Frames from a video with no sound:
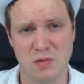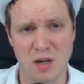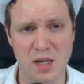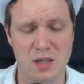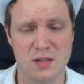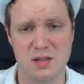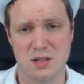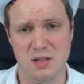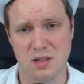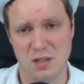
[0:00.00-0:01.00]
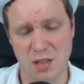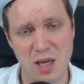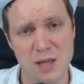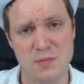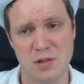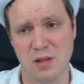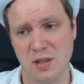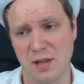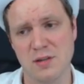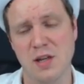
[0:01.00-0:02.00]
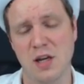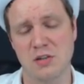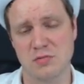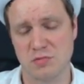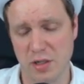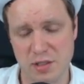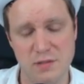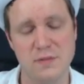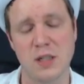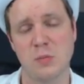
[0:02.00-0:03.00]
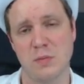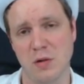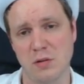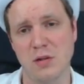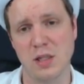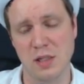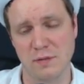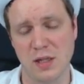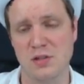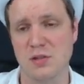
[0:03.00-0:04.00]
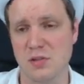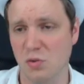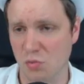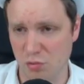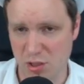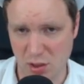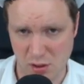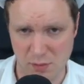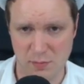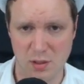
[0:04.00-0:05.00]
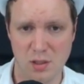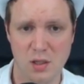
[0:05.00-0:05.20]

Riot Games, on the other hand, aggressively promote League of Legends all the time.